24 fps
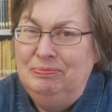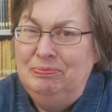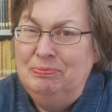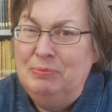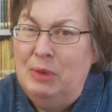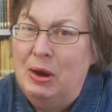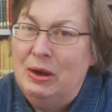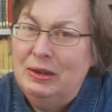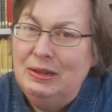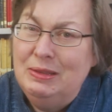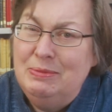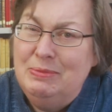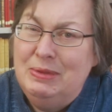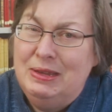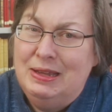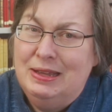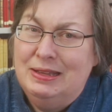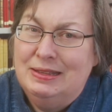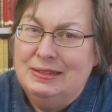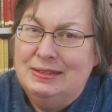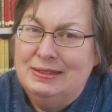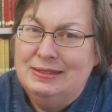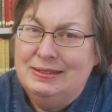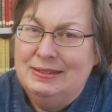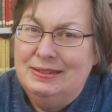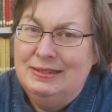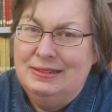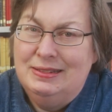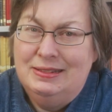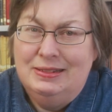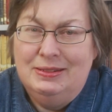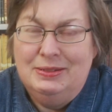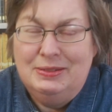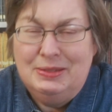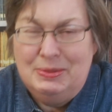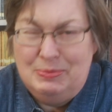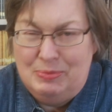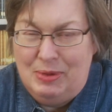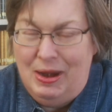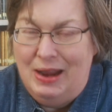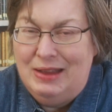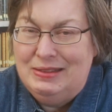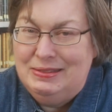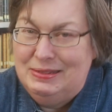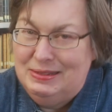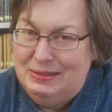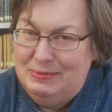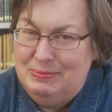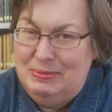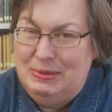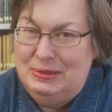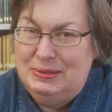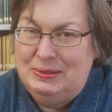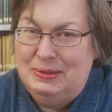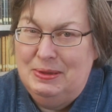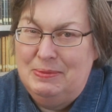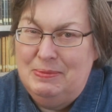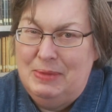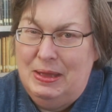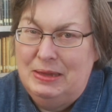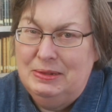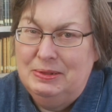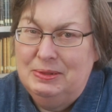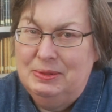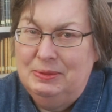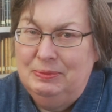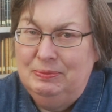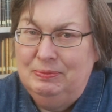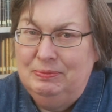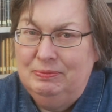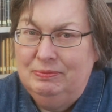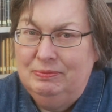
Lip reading: partly because it still surprises me so much.